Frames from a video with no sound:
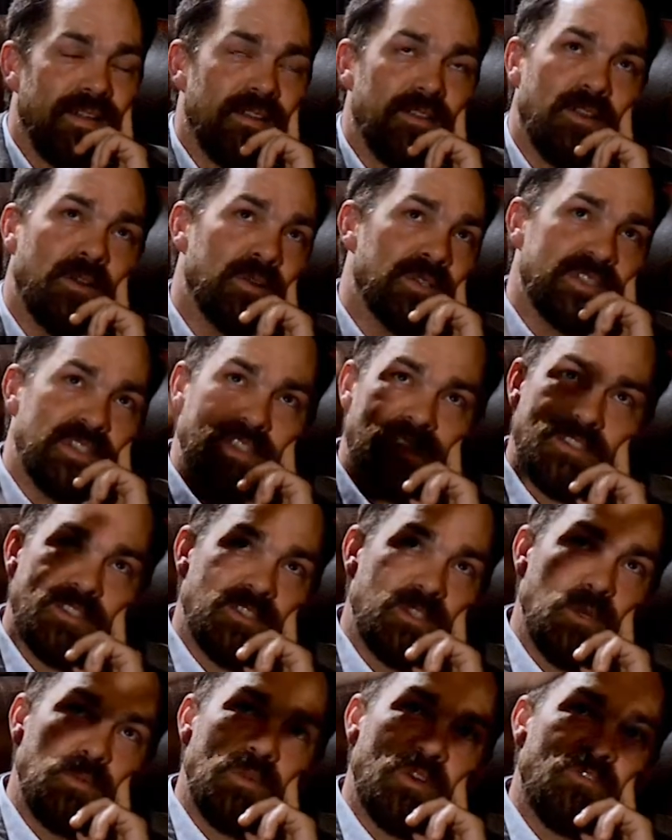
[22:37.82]
there was this
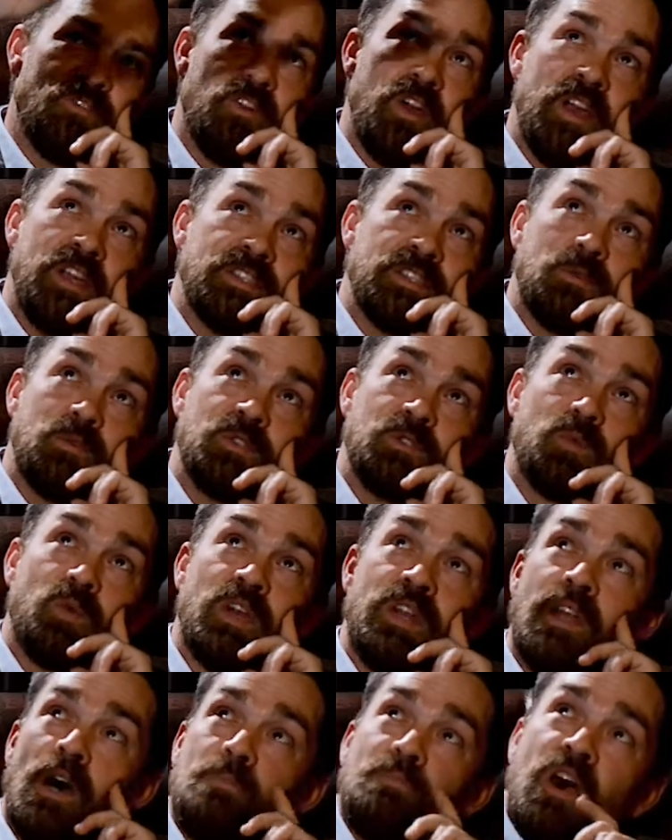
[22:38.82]
stupid phrase that was
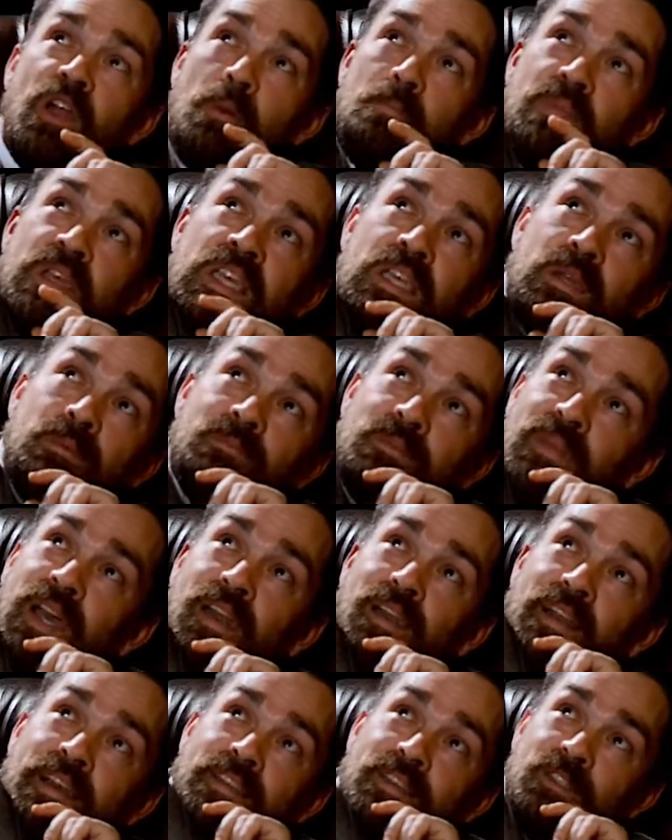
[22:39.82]
written up on a beam,
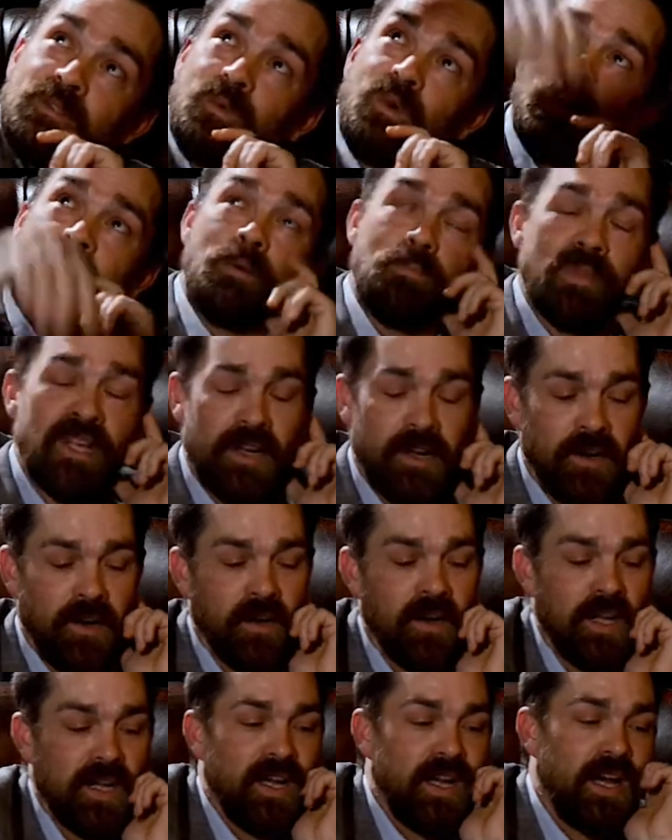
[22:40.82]
kind of like this one up
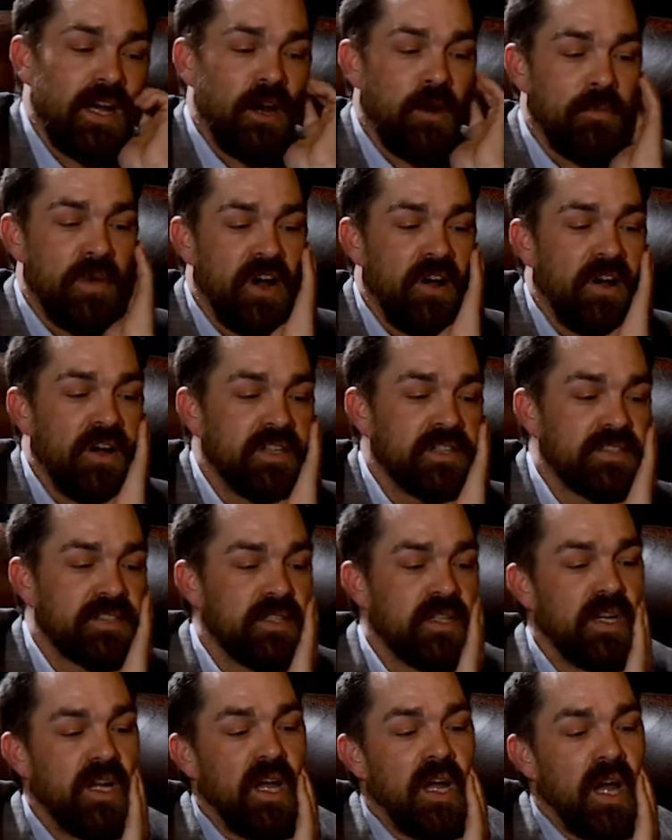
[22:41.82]
here in our
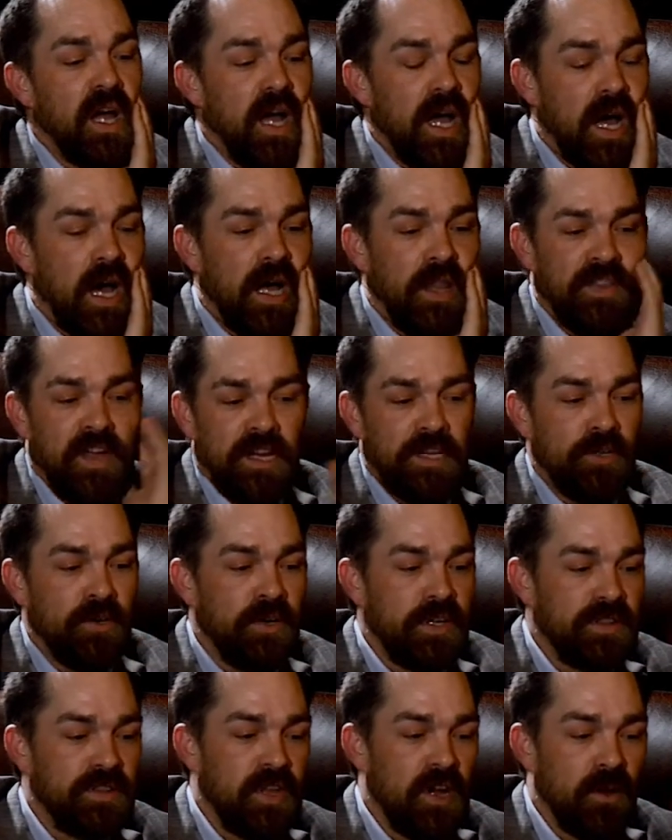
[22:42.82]
barracks, that a
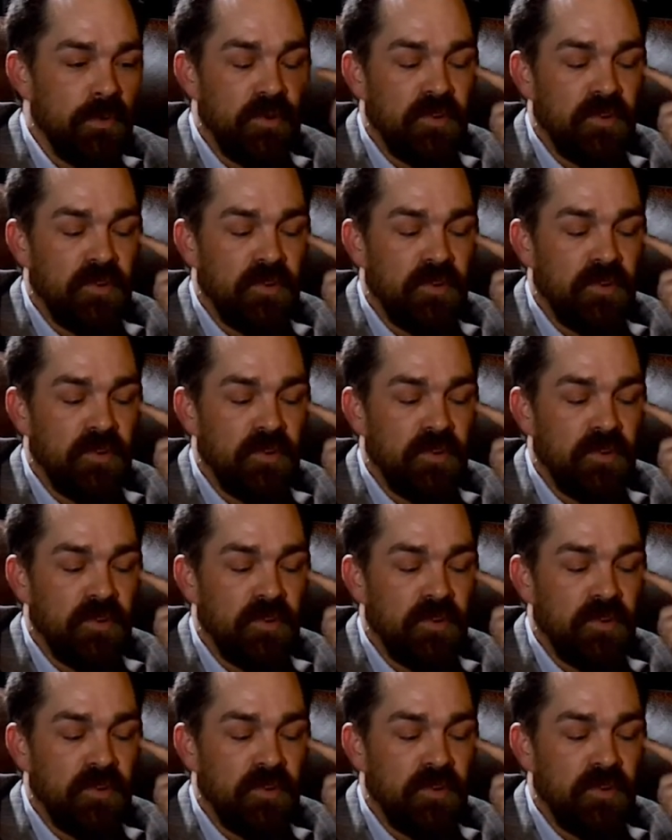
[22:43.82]
unit there